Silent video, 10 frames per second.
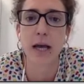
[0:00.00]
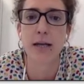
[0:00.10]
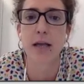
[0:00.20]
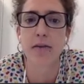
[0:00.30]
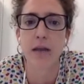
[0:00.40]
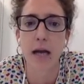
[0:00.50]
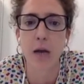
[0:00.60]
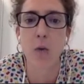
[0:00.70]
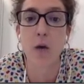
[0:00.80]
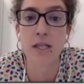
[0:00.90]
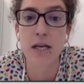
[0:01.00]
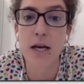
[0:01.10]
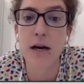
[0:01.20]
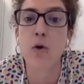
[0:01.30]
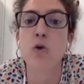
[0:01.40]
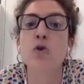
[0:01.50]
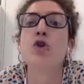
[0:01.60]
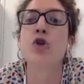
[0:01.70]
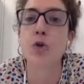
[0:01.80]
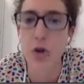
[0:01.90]
something like 1 year or
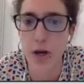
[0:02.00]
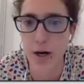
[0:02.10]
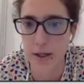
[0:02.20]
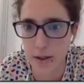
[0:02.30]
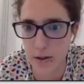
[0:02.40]
2 years